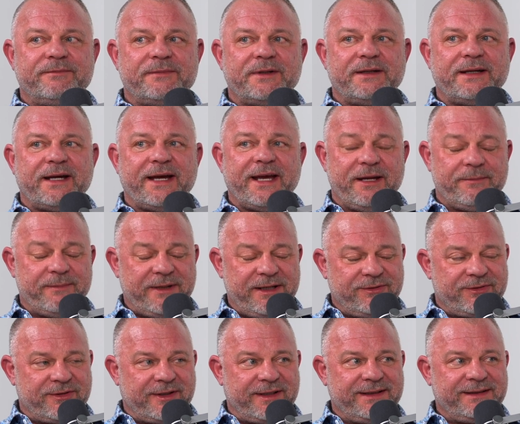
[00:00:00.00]
handmade
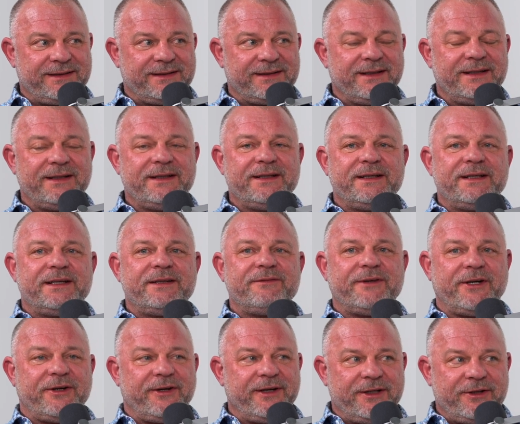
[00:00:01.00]
site,
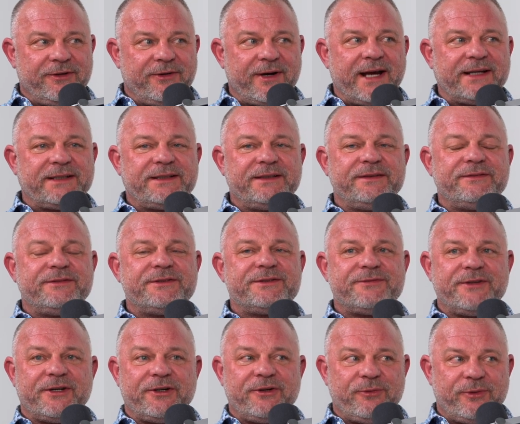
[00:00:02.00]
very interactive. It's
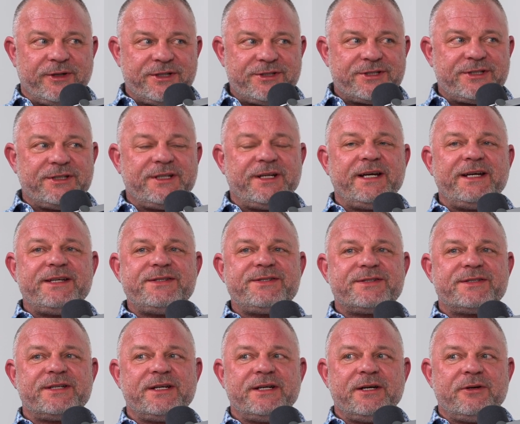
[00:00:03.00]
very
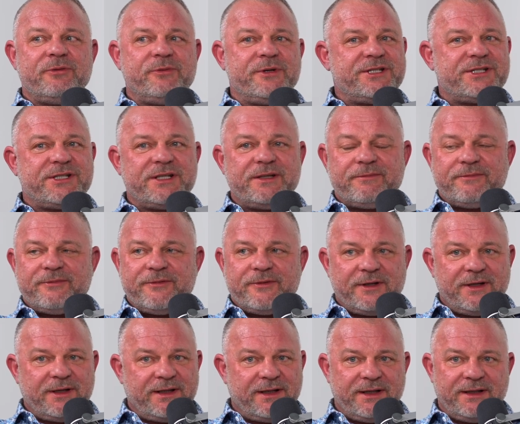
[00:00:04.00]
regionalized. We ship
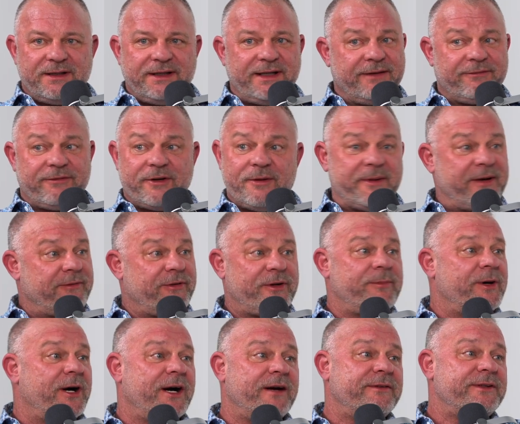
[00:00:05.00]
from every
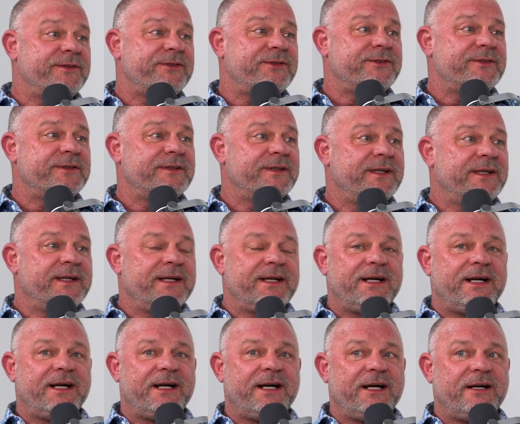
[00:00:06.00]
province.
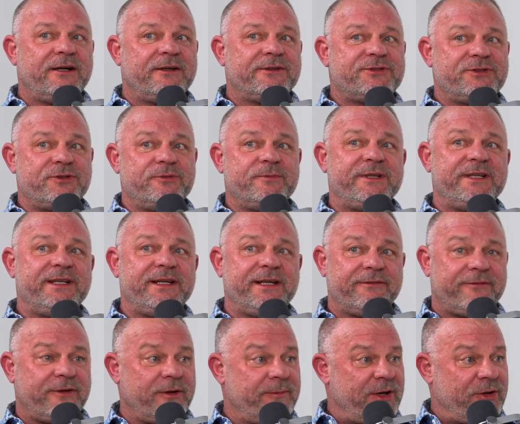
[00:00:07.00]
Soon be
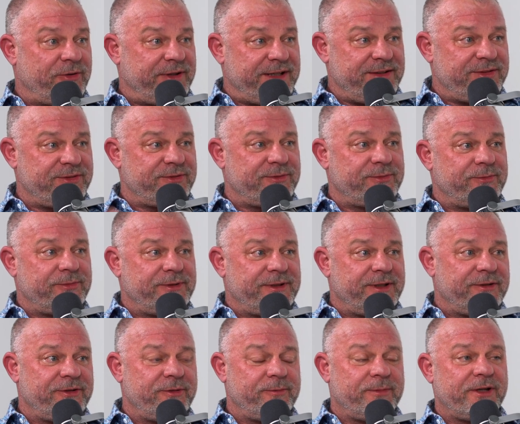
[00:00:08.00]
from out east when
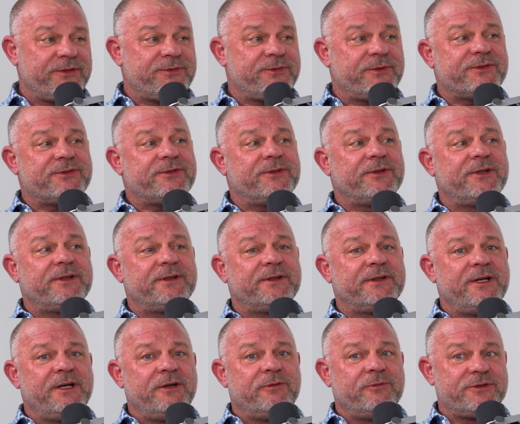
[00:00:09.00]
our New Brunswick store,
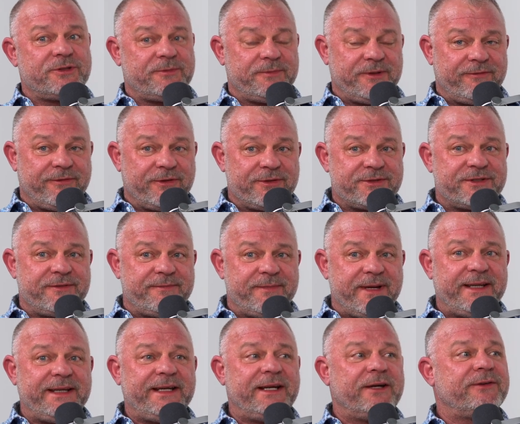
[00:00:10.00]
which will be first of
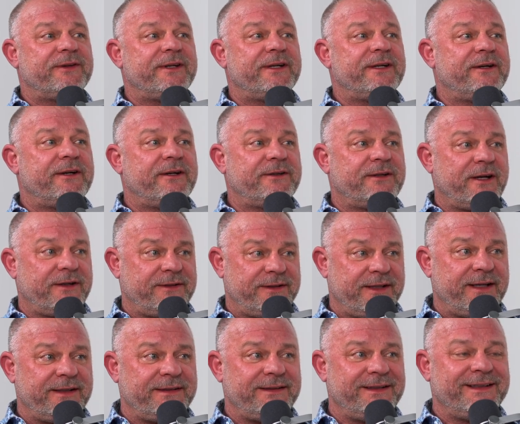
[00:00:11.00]
many out there, are
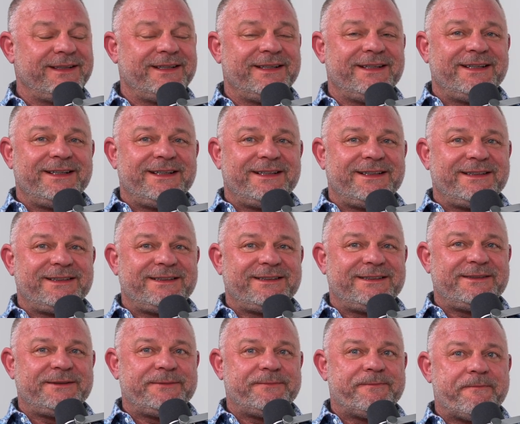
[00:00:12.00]
done.
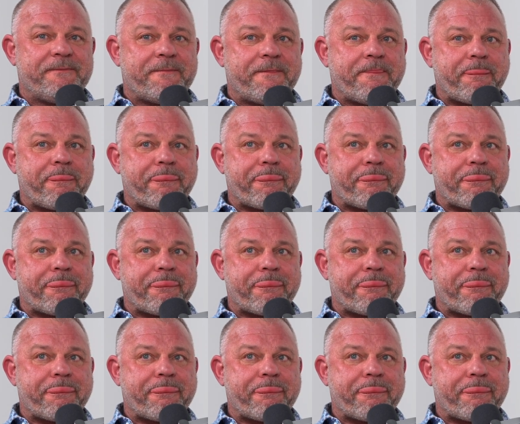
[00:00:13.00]
The